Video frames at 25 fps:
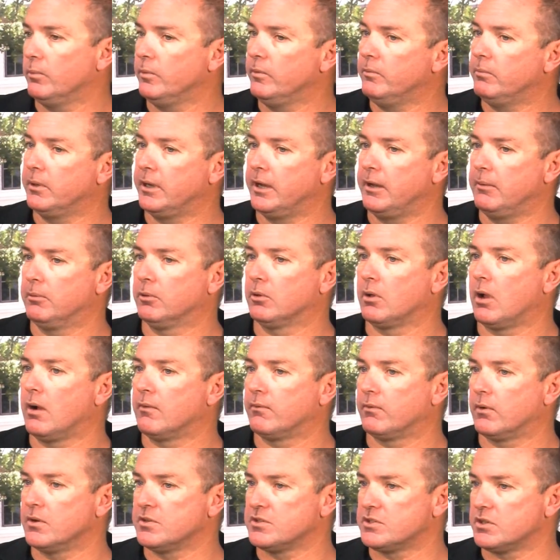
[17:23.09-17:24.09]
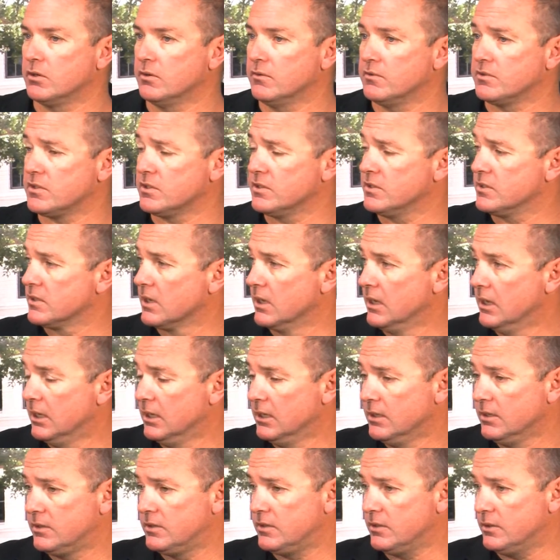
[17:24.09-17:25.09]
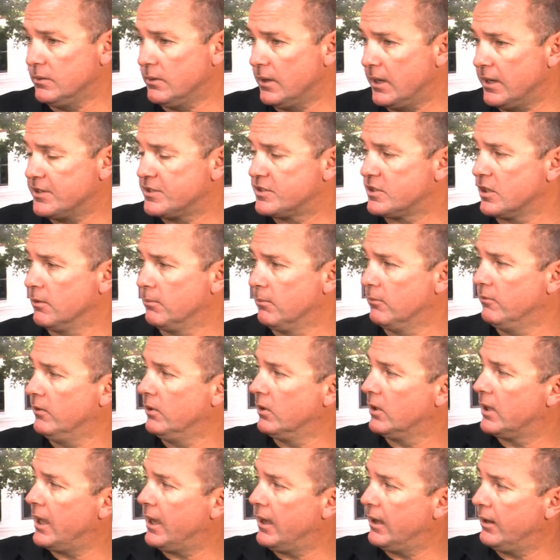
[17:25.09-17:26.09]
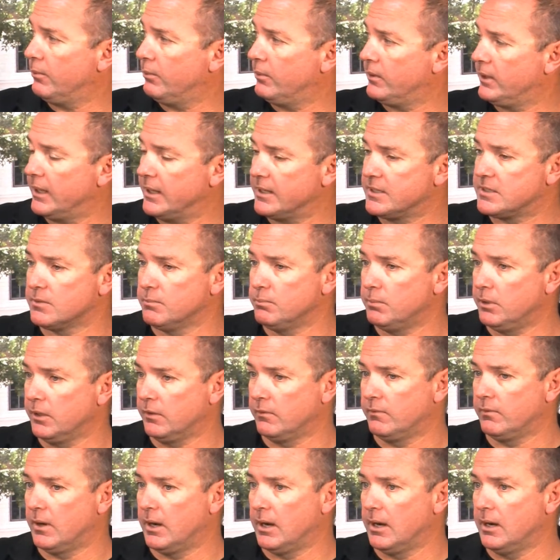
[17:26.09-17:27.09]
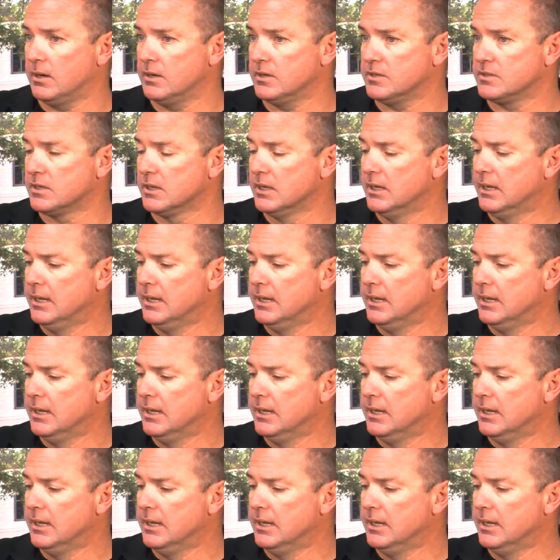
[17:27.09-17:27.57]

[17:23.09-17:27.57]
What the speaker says: We've been able to offer our services to Somerville County when they had some big fires.